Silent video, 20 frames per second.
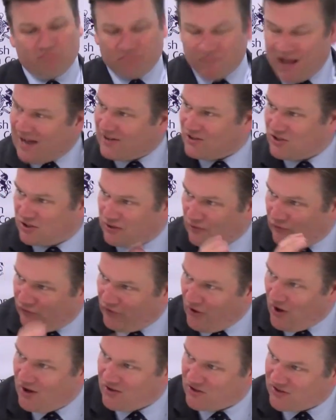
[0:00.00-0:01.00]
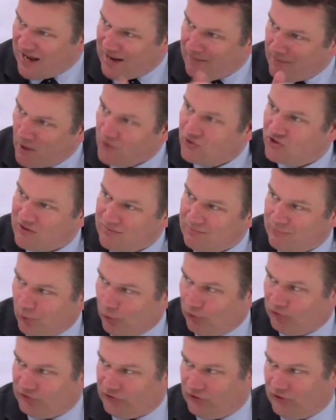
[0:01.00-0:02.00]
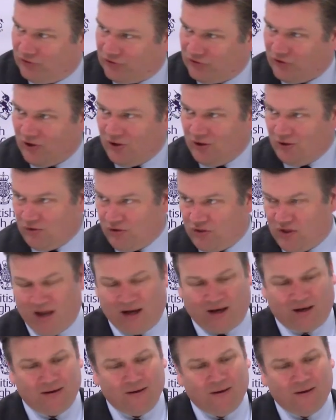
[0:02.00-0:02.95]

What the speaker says: That's the first and most important thing.